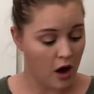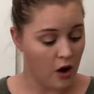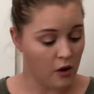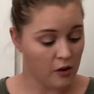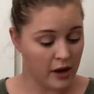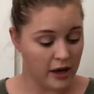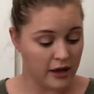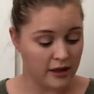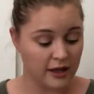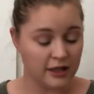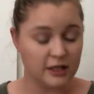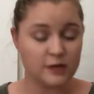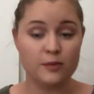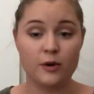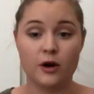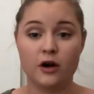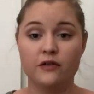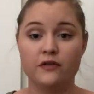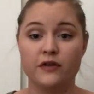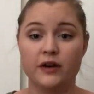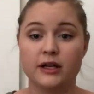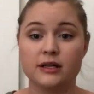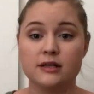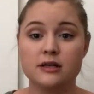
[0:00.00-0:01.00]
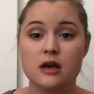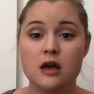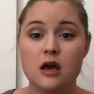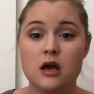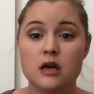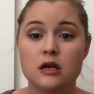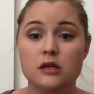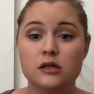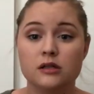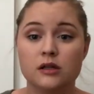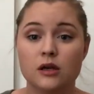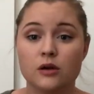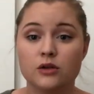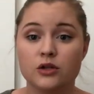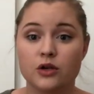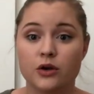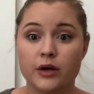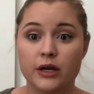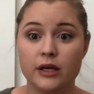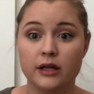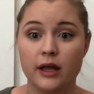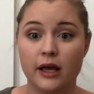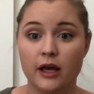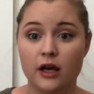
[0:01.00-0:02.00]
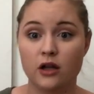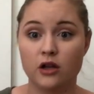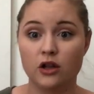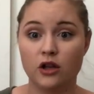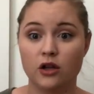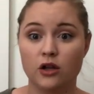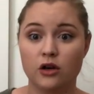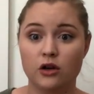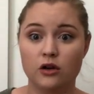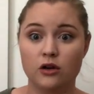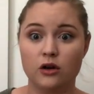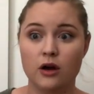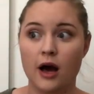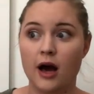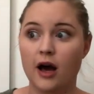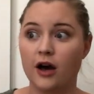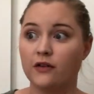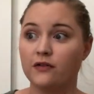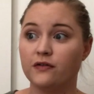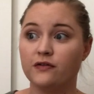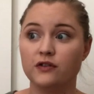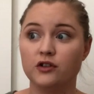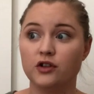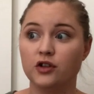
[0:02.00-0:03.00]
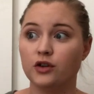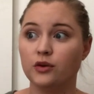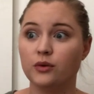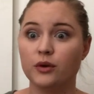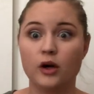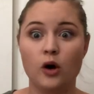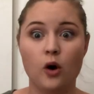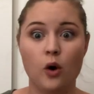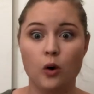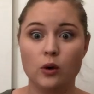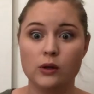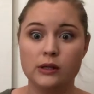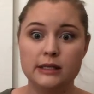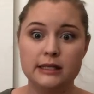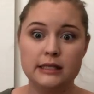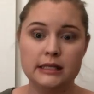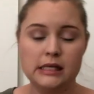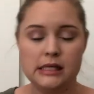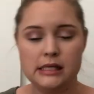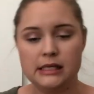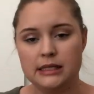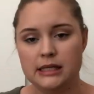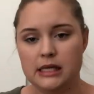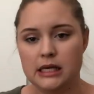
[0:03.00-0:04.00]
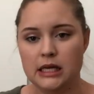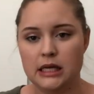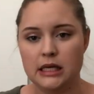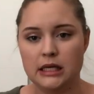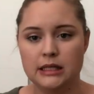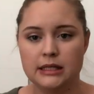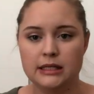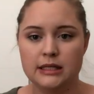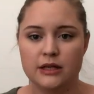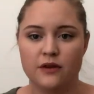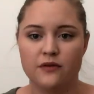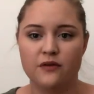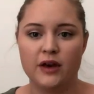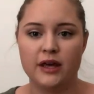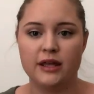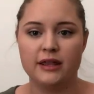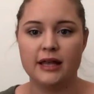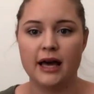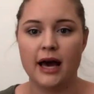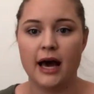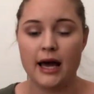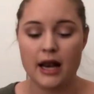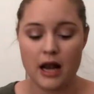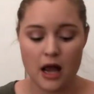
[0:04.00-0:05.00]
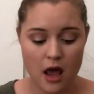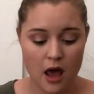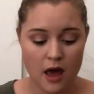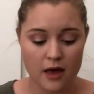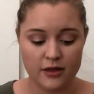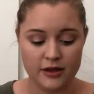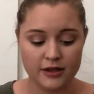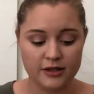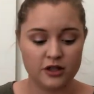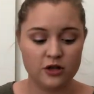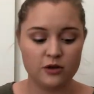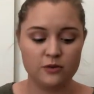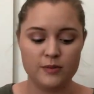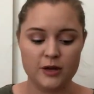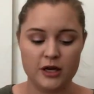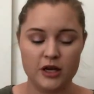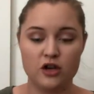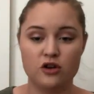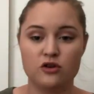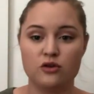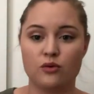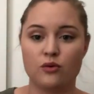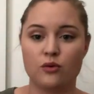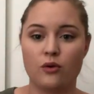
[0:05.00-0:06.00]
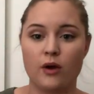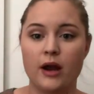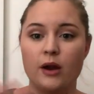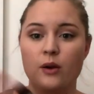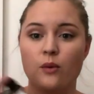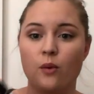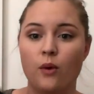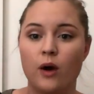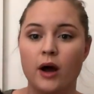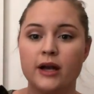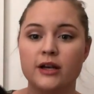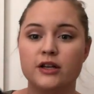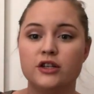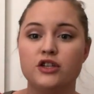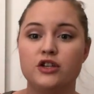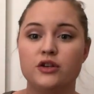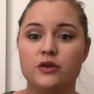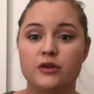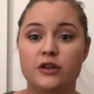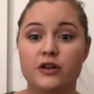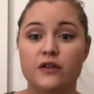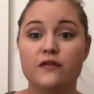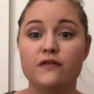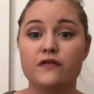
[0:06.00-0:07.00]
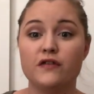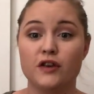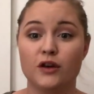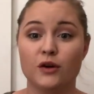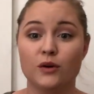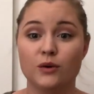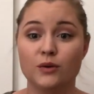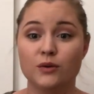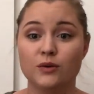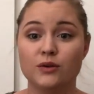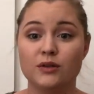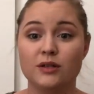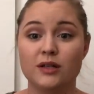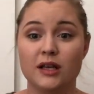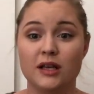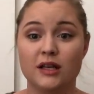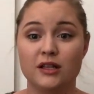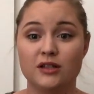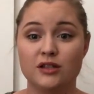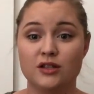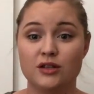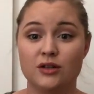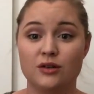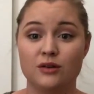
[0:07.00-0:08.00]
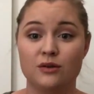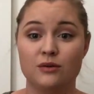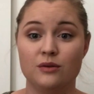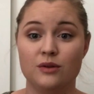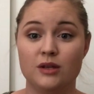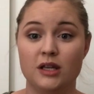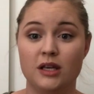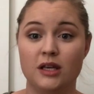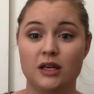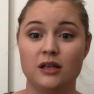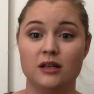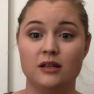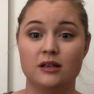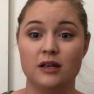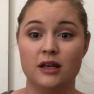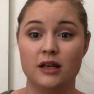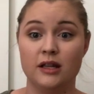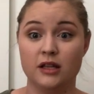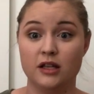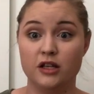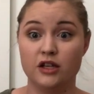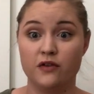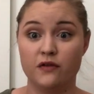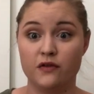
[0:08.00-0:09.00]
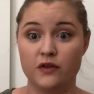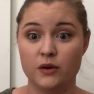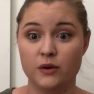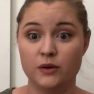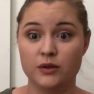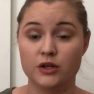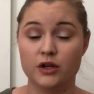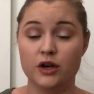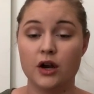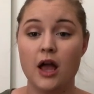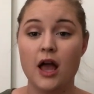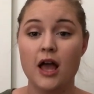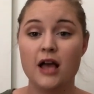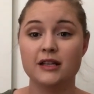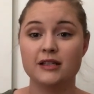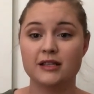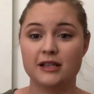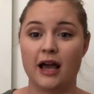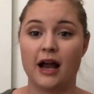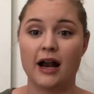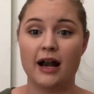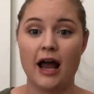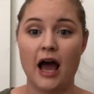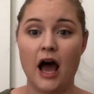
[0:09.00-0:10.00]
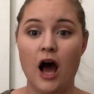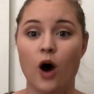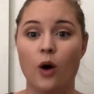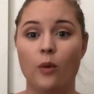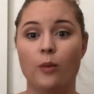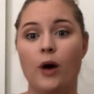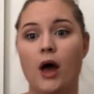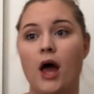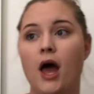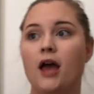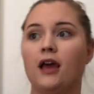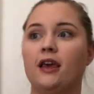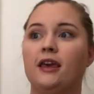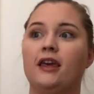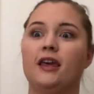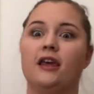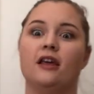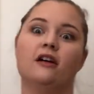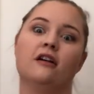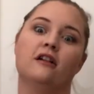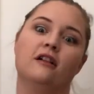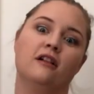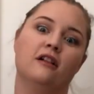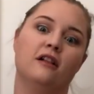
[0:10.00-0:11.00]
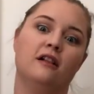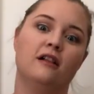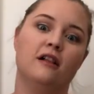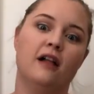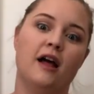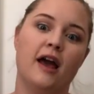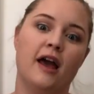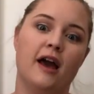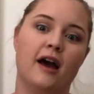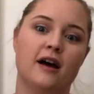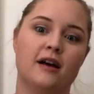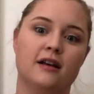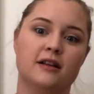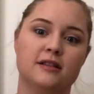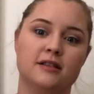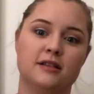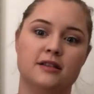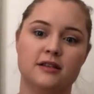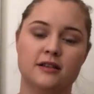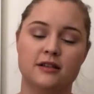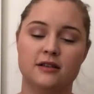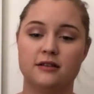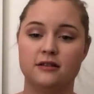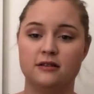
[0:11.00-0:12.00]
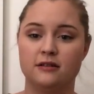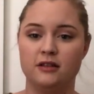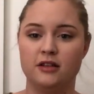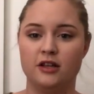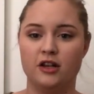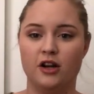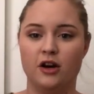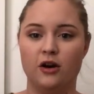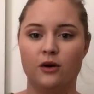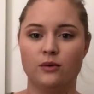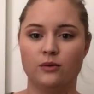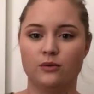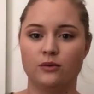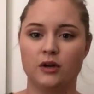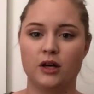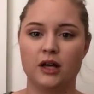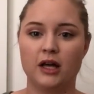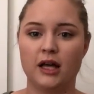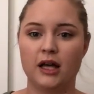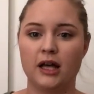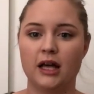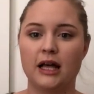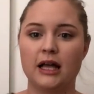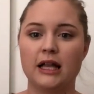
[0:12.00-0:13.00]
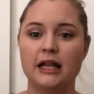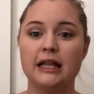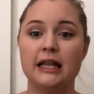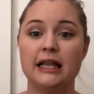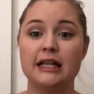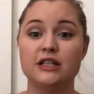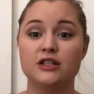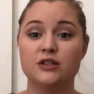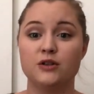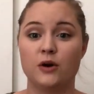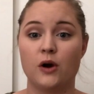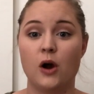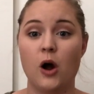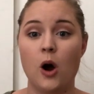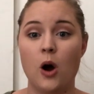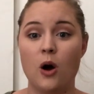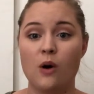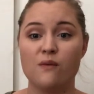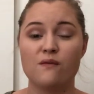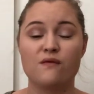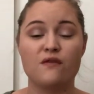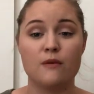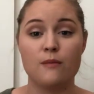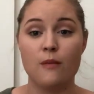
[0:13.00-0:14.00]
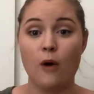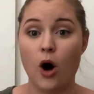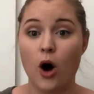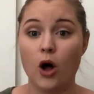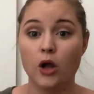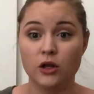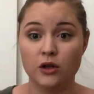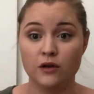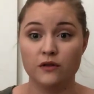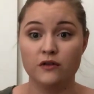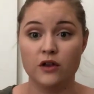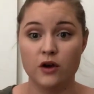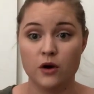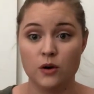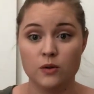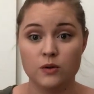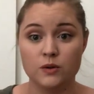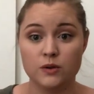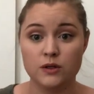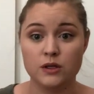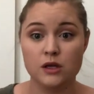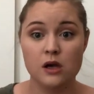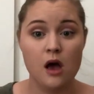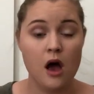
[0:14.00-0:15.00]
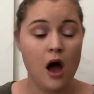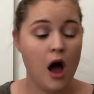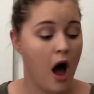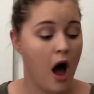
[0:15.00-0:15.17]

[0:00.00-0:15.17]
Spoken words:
Okay, that's perfect. So during like flu and cold season and stuff like that, this would be a great one to diffuse in the diffuser to kind of help kill and, you know, cleanse your home from all of those